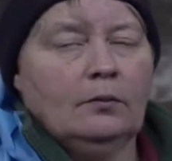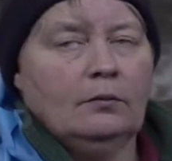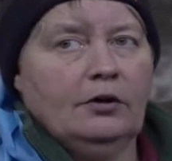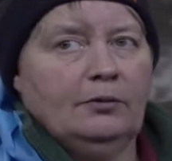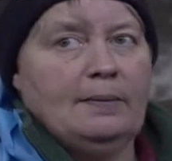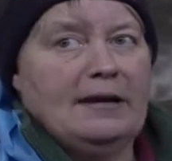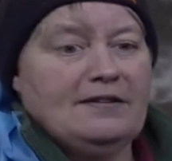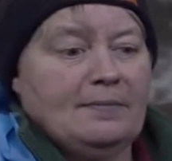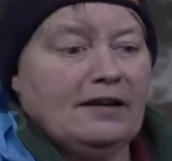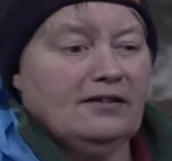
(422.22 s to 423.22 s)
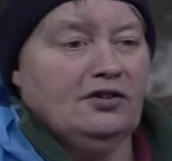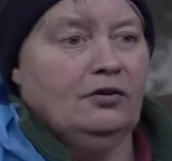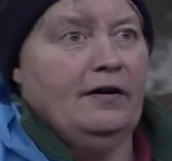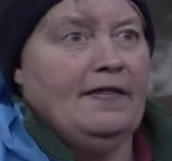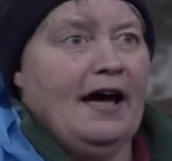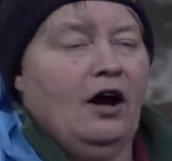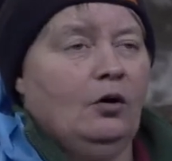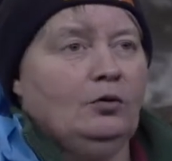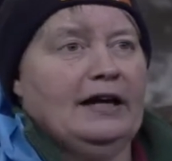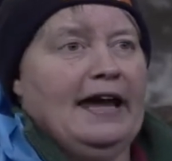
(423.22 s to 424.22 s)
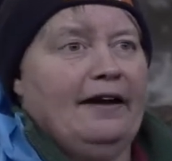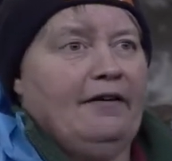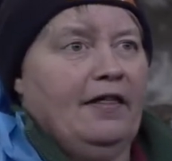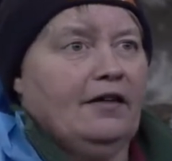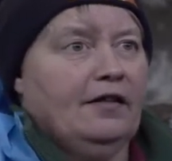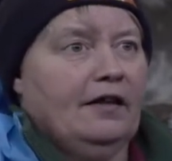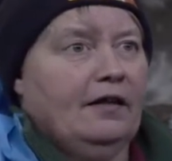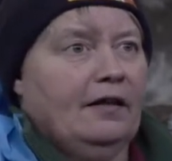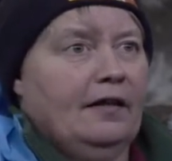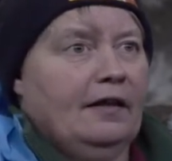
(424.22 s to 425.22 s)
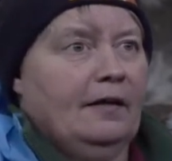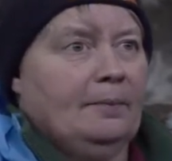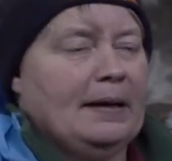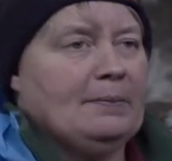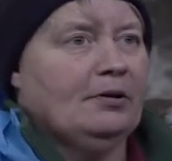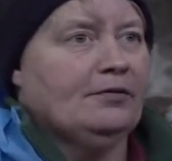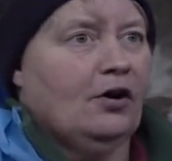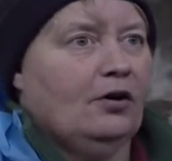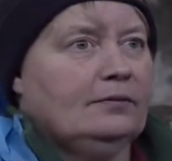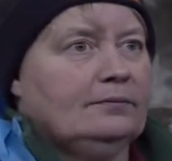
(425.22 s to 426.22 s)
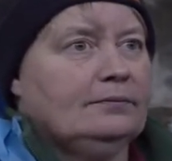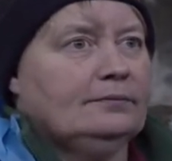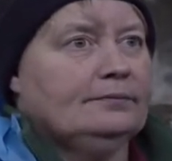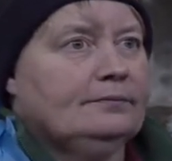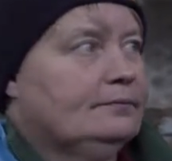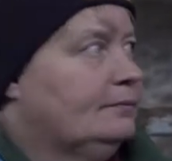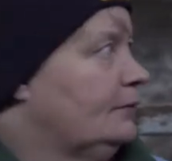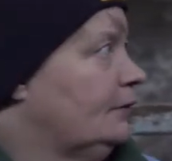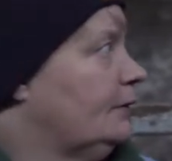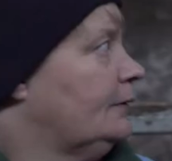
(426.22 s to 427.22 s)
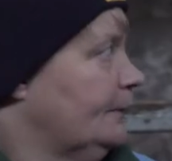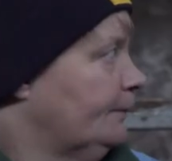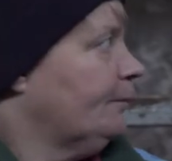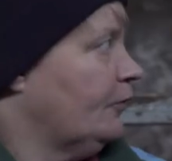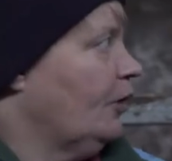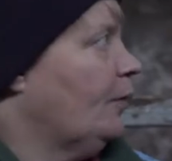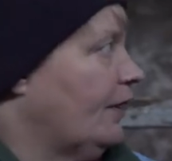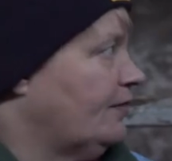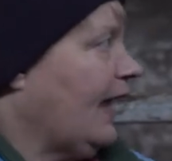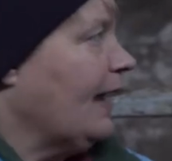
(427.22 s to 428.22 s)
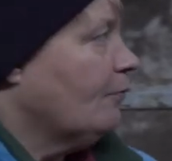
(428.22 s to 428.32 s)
what do we need to make sure in that holding area that, that, that, that people have got? So escape